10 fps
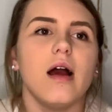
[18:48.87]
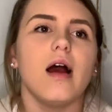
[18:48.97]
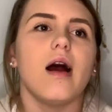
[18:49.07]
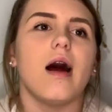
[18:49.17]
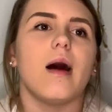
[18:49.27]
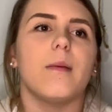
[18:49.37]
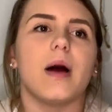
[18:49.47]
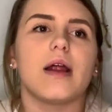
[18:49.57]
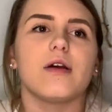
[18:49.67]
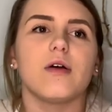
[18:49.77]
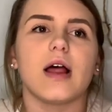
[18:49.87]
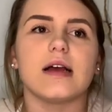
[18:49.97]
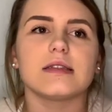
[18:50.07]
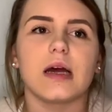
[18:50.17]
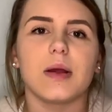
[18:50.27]
I know
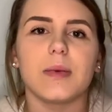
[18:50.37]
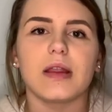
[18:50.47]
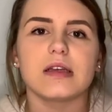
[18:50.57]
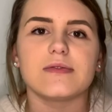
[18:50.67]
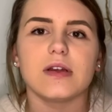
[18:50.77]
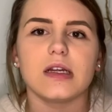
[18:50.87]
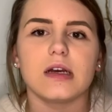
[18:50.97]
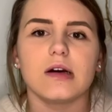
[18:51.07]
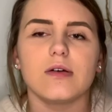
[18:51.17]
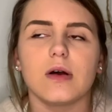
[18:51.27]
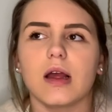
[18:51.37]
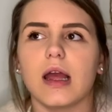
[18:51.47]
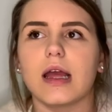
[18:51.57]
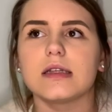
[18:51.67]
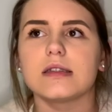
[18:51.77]
last time I made this video,
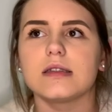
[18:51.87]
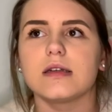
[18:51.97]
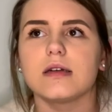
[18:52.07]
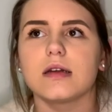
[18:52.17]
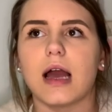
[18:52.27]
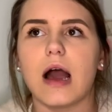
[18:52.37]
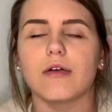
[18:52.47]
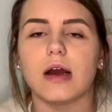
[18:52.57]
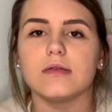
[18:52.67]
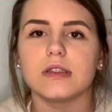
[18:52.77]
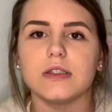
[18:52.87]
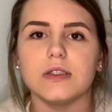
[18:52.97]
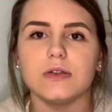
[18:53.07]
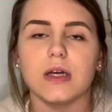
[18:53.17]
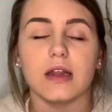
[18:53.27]
it got around
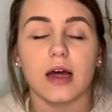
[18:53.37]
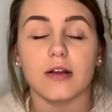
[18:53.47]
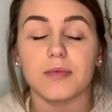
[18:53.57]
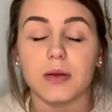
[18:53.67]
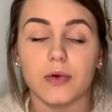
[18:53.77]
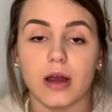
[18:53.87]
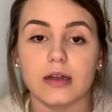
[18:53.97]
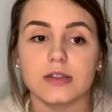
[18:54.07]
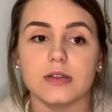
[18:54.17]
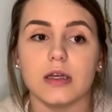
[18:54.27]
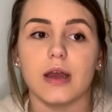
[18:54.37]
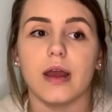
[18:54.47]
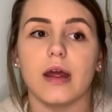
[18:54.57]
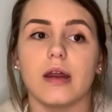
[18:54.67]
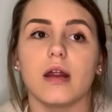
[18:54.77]
to a lot of people actually,
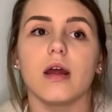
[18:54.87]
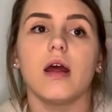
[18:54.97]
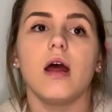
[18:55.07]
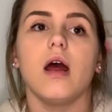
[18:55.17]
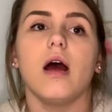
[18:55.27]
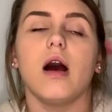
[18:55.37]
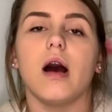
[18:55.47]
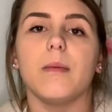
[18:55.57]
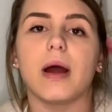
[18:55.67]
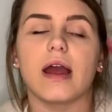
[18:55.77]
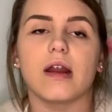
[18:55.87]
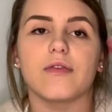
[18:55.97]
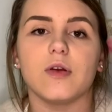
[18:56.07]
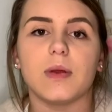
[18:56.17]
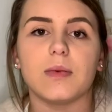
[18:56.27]
and I had a
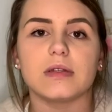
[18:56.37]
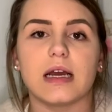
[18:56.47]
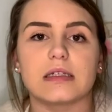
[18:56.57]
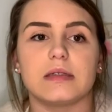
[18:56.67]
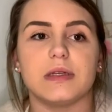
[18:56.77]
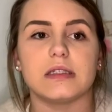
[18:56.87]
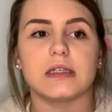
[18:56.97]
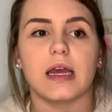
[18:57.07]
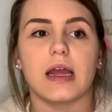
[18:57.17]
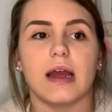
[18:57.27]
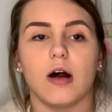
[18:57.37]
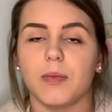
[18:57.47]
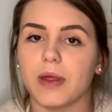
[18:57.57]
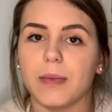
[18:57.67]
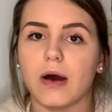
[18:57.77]
few people texting me saying it helped
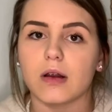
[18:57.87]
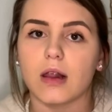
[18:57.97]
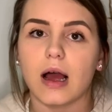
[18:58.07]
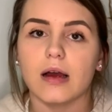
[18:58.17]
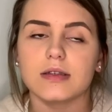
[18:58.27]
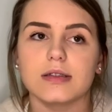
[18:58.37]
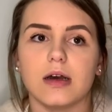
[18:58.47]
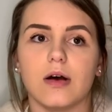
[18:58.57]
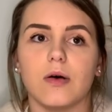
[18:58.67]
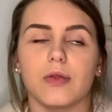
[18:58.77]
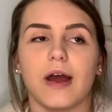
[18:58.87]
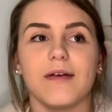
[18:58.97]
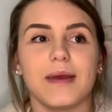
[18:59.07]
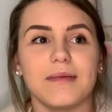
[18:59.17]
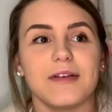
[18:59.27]
them out a lot, so that
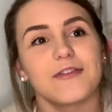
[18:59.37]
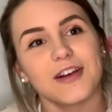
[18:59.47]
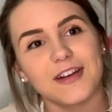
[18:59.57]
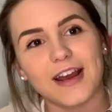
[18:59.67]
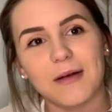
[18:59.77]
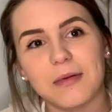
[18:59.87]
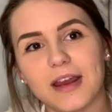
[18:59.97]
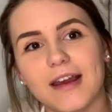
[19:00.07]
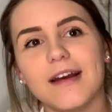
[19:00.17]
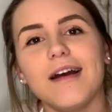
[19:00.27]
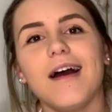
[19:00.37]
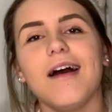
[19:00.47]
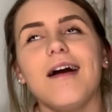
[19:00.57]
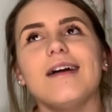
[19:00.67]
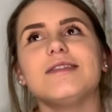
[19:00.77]
made me very happy.
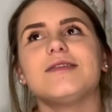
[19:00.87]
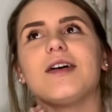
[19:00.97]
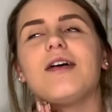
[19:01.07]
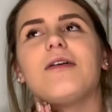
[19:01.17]
So